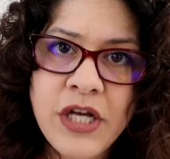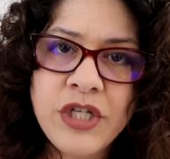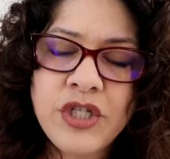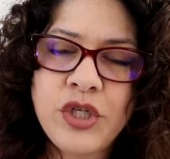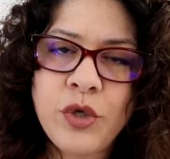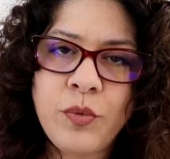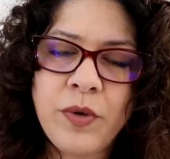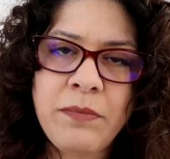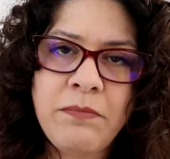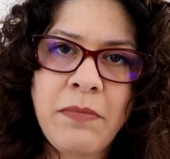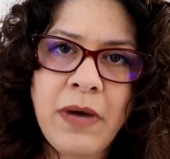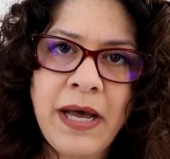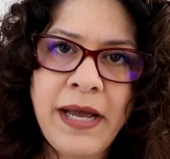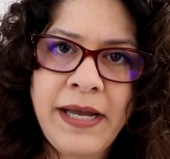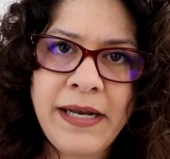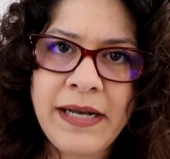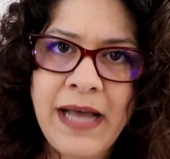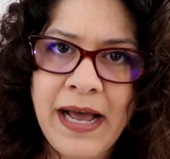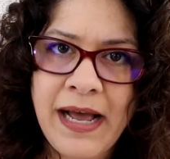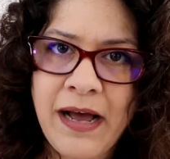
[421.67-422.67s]
So we
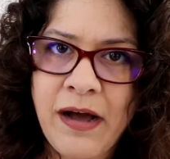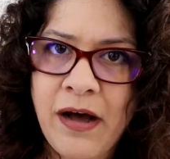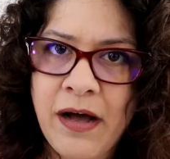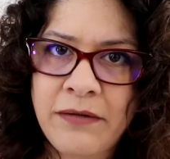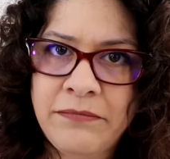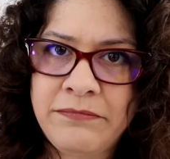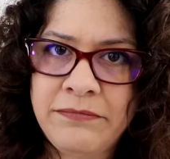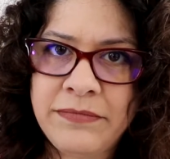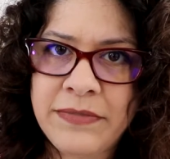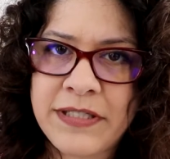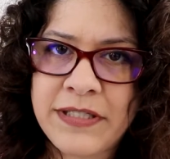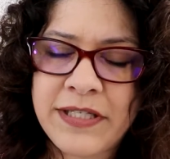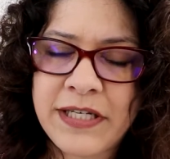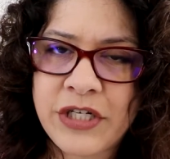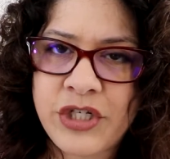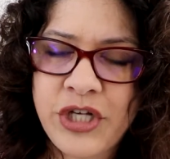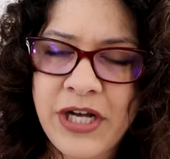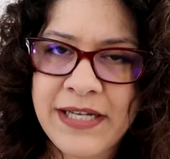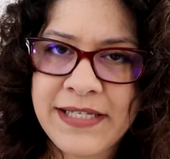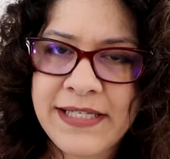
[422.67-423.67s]
might
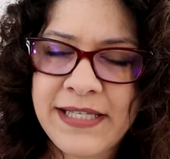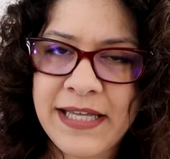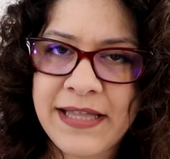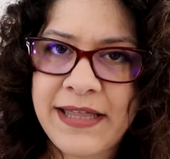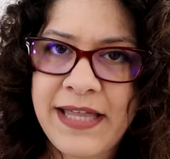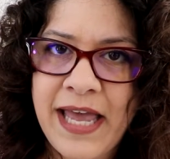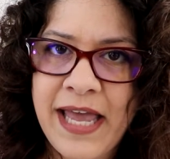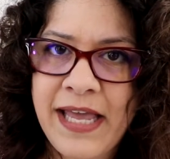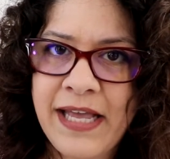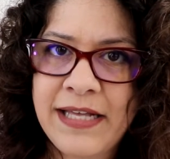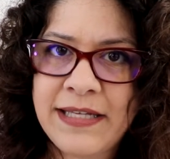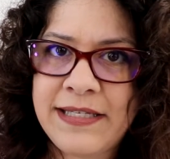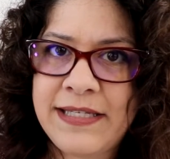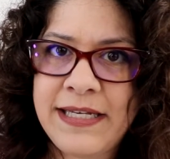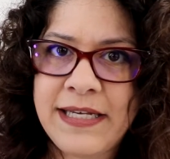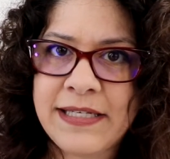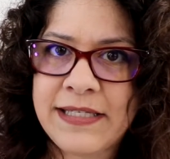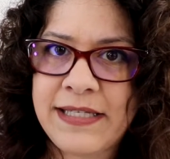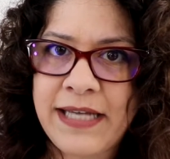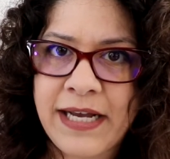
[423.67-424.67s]
suggest that they
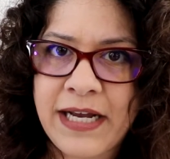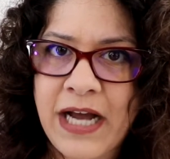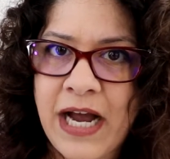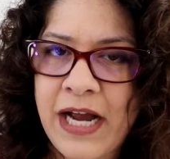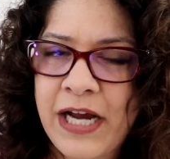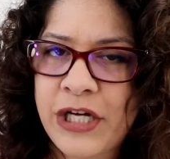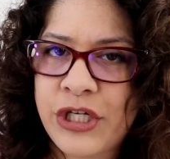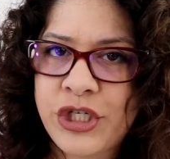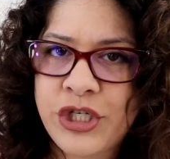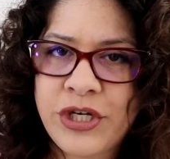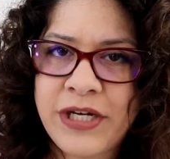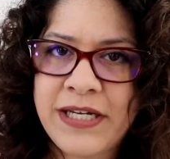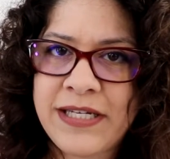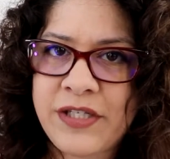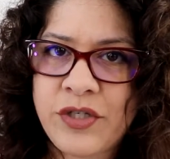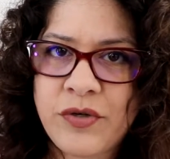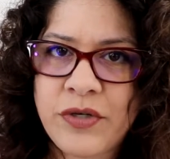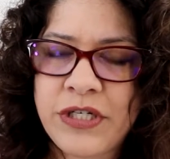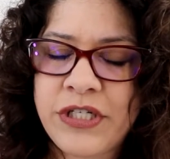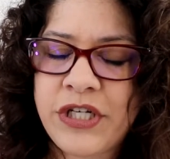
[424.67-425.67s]
see a
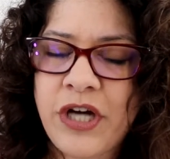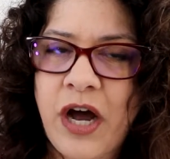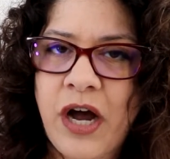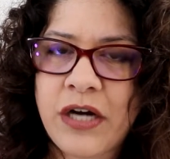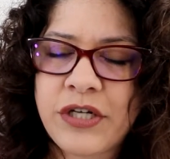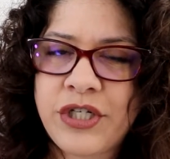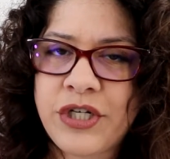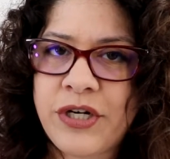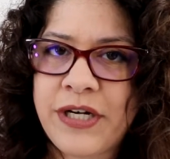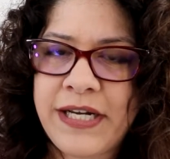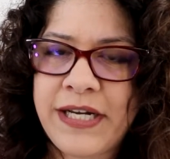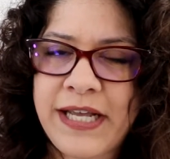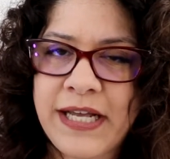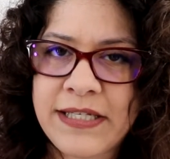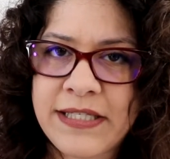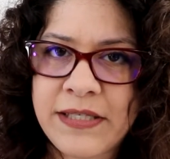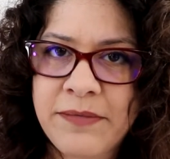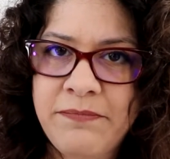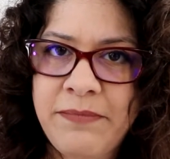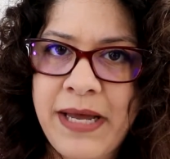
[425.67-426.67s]
psychiatrist or a doctor and
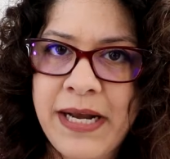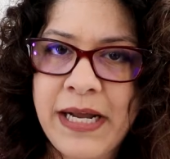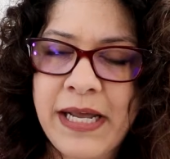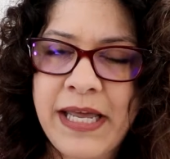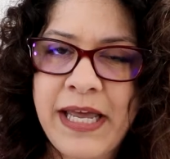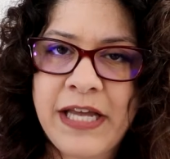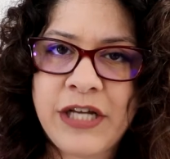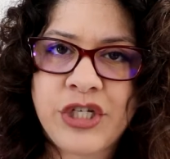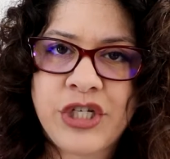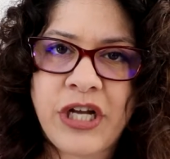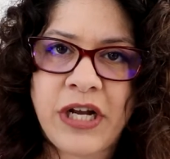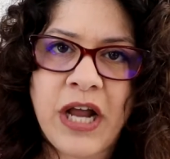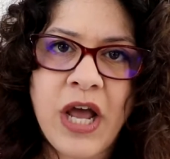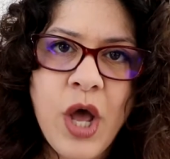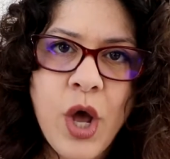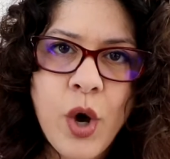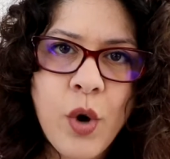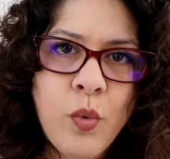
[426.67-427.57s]
get some medication.